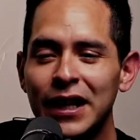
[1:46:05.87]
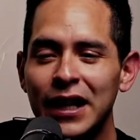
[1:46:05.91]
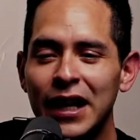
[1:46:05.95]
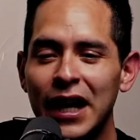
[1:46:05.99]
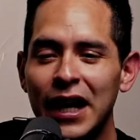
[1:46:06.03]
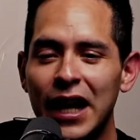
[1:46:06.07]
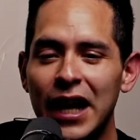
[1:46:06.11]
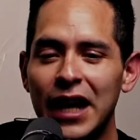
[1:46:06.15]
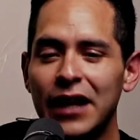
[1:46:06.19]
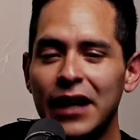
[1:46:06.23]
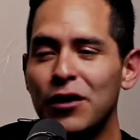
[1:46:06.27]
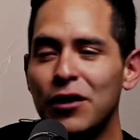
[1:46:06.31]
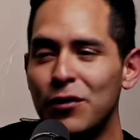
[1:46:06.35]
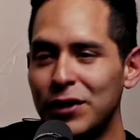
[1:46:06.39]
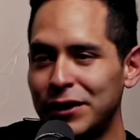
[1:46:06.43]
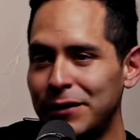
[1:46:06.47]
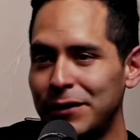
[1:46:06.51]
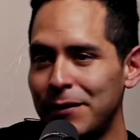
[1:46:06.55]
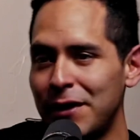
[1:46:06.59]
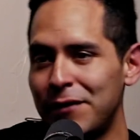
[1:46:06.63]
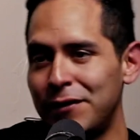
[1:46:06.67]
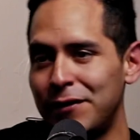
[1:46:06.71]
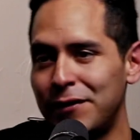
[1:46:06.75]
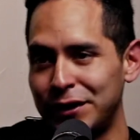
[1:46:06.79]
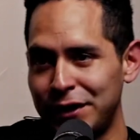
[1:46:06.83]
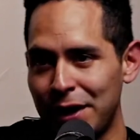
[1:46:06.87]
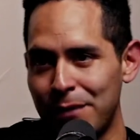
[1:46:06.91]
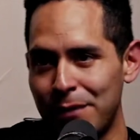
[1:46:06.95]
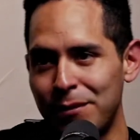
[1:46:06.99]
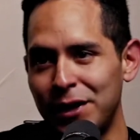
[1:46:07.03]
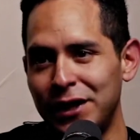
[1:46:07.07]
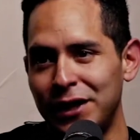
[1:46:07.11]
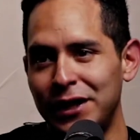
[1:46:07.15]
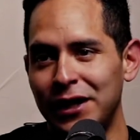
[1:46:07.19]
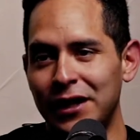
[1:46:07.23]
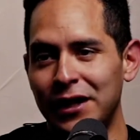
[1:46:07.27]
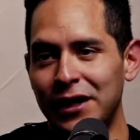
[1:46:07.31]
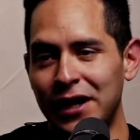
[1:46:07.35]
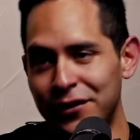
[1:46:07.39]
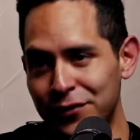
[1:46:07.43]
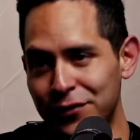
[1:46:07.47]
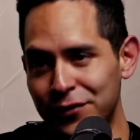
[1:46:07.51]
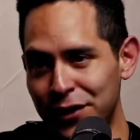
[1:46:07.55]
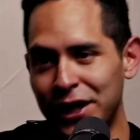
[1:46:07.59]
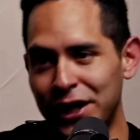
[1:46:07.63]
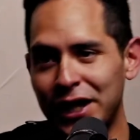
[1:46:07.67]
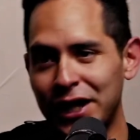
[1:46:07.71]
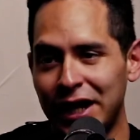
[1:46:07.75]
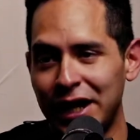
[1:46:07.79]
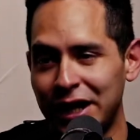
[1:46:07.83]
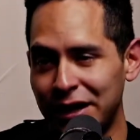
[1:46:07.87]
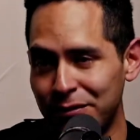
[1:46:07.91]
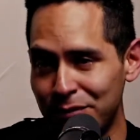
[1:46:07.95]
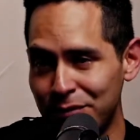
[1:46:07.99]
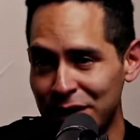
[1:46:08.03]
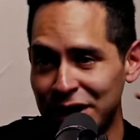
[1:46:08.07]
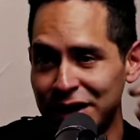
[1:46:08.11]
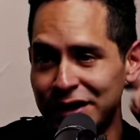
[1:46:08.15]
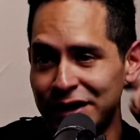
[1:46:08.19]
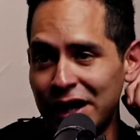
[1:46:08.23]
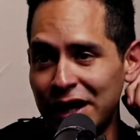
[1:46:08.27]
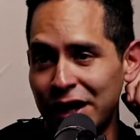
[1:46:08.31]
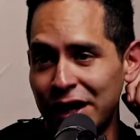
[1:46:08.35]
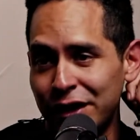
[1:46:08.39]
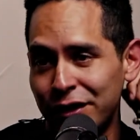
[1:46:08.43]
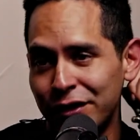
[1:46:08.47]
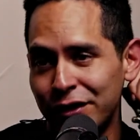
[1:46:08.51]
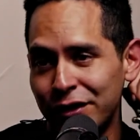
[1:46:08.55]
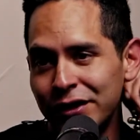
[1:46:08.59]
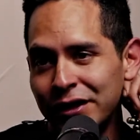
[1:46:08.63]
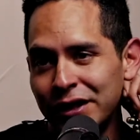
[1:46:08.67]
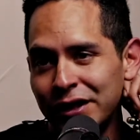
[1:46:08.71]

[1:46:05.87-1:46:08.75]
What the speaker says: And it was my first time meeting Enrique in Belisario.